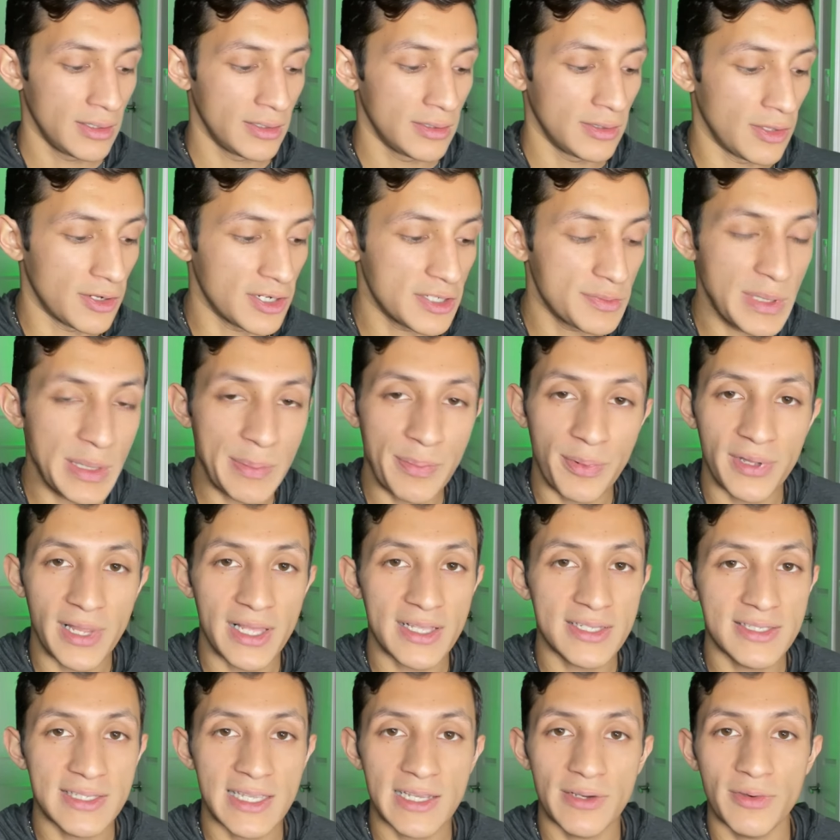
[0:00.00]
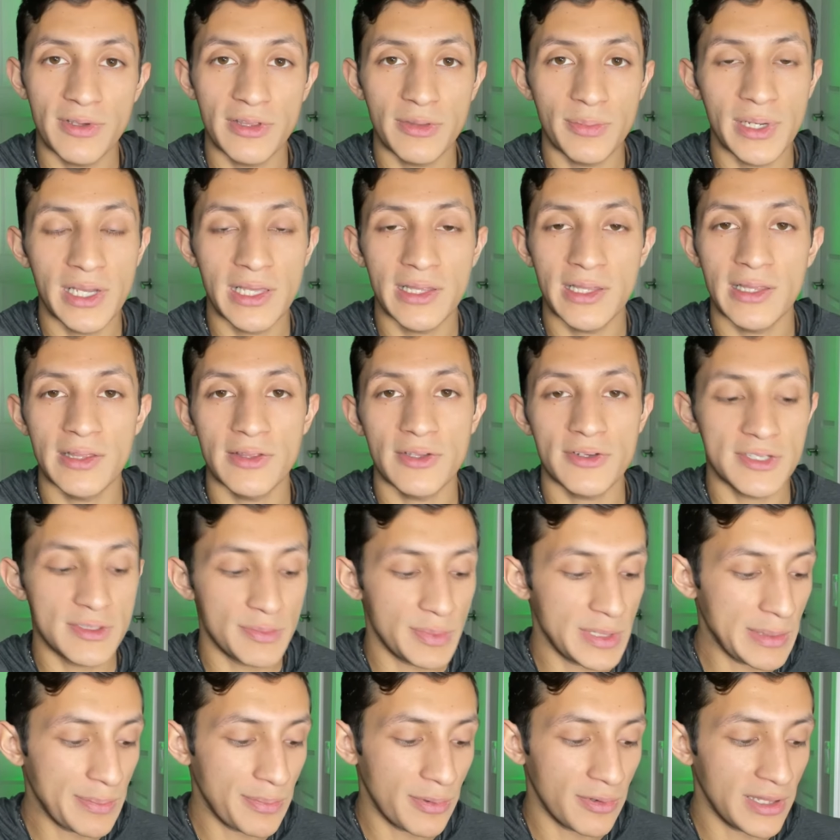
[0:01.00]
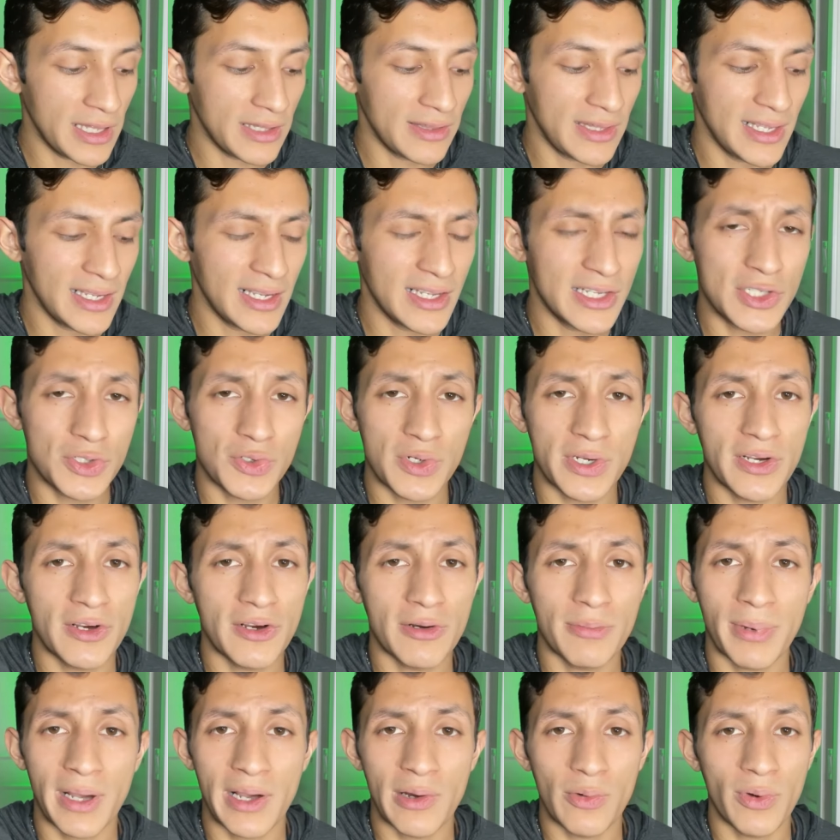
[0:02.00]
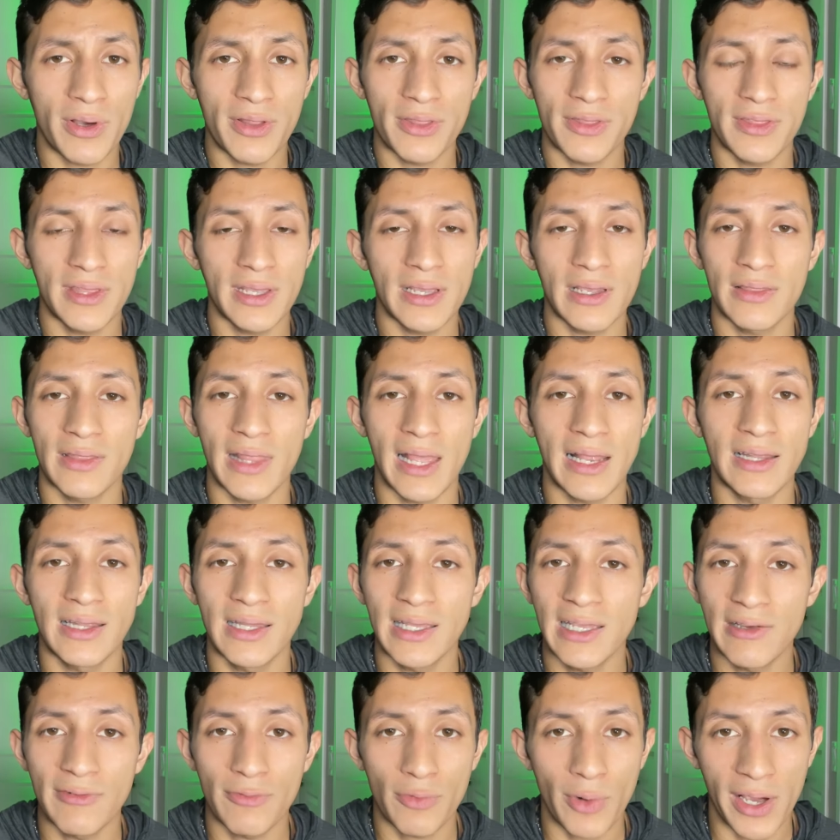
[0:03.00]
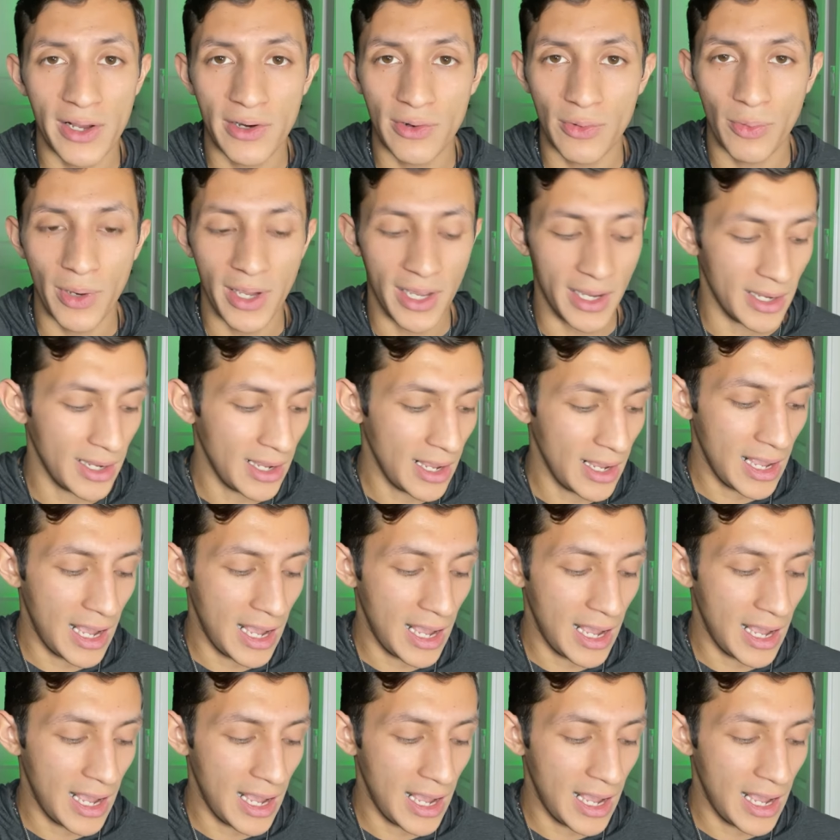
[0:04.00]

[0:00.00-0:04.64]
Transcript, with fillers: There's people that stick with me, and then there's people that they get triggered by one thing and they leave right away.